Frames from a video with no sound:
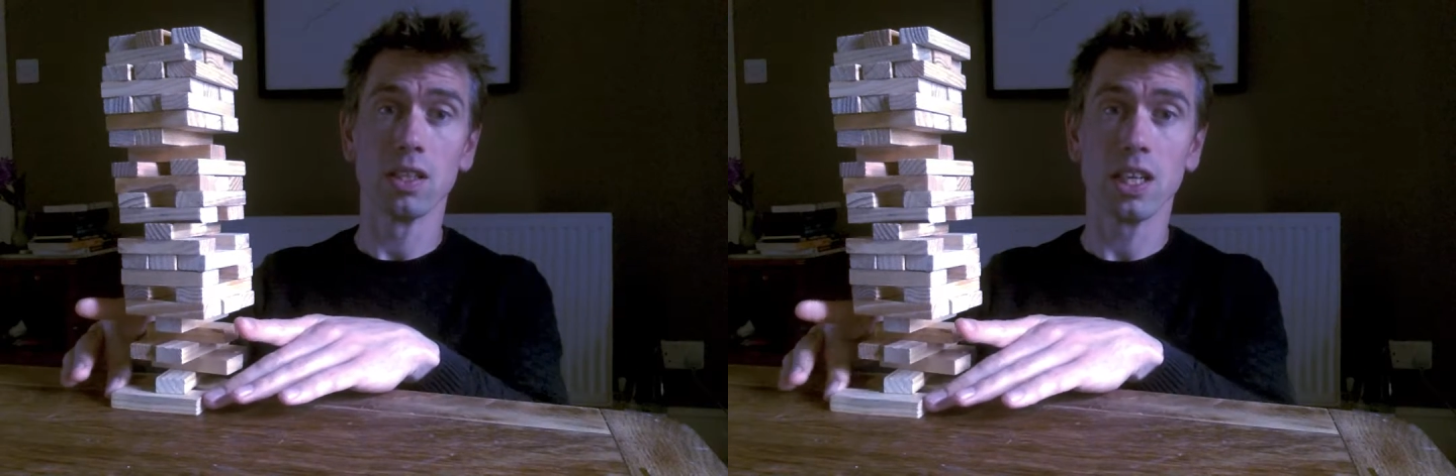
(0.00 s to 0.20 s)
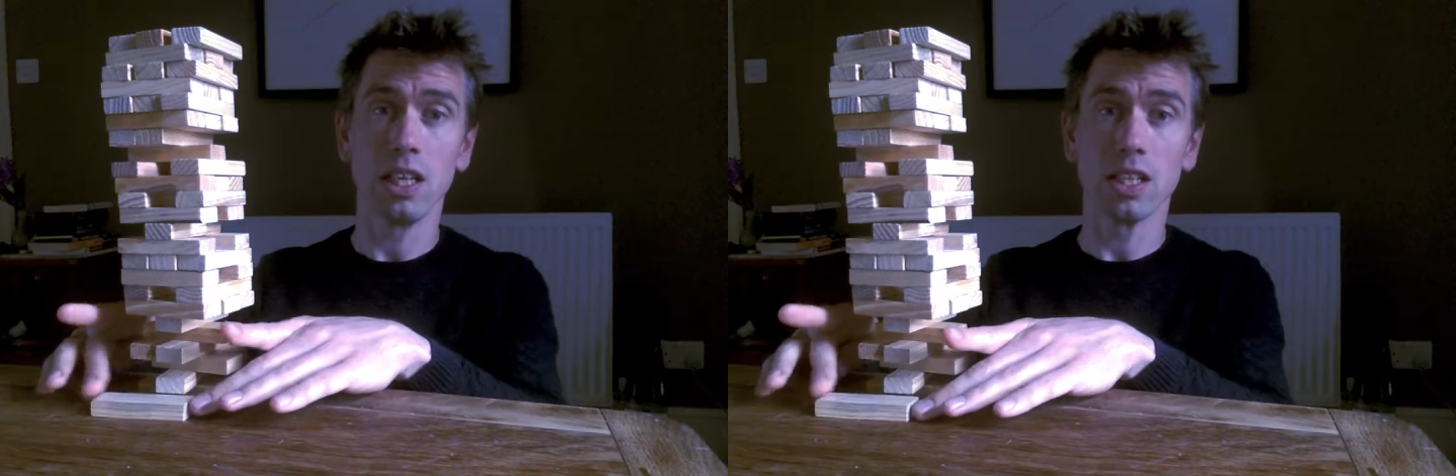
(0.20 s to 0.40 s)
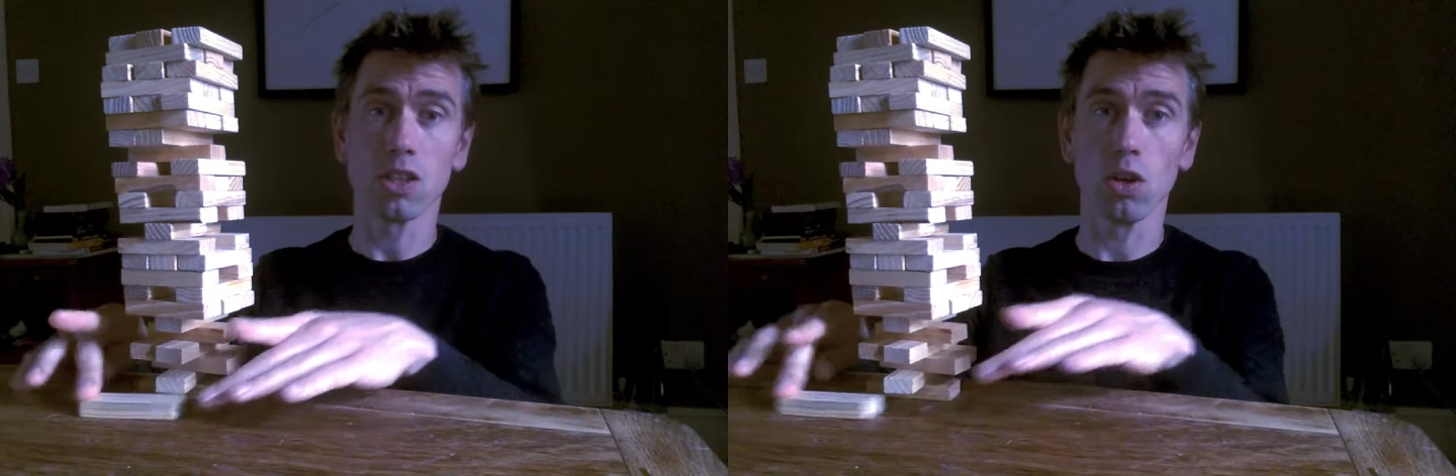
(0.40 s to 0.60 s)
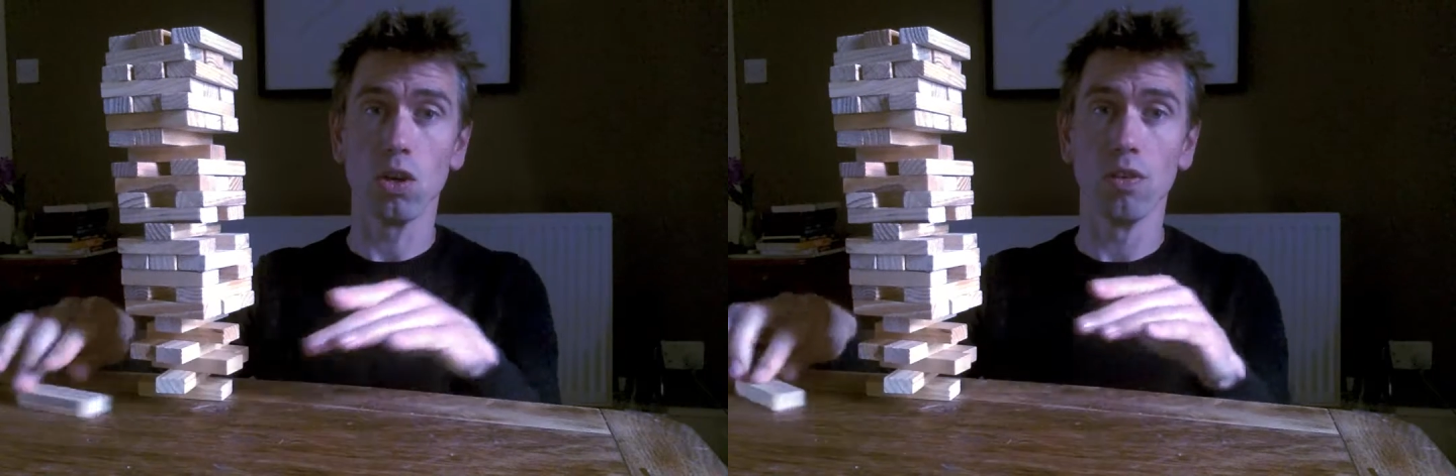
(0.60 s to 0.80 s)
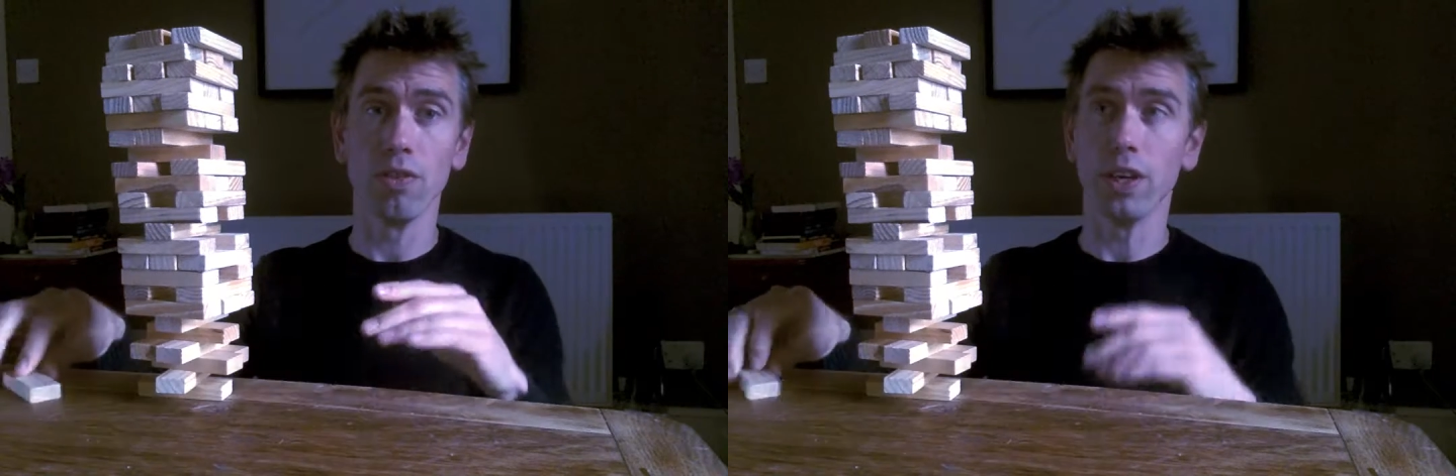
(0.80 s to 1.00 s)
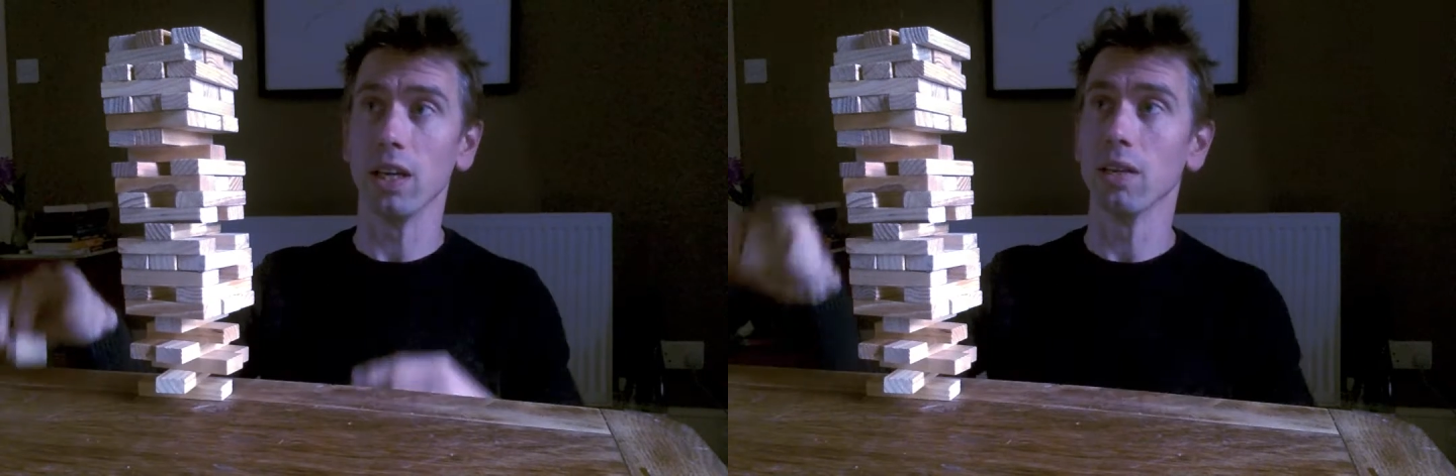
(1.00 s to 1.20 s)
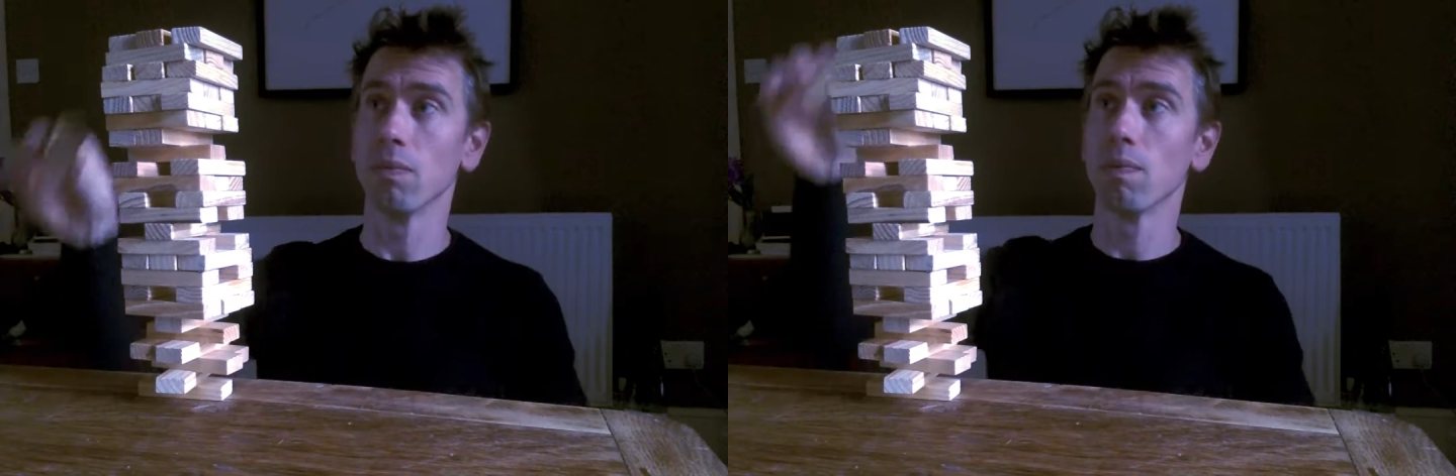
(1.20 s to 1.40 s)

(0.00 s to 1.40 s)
till it's over.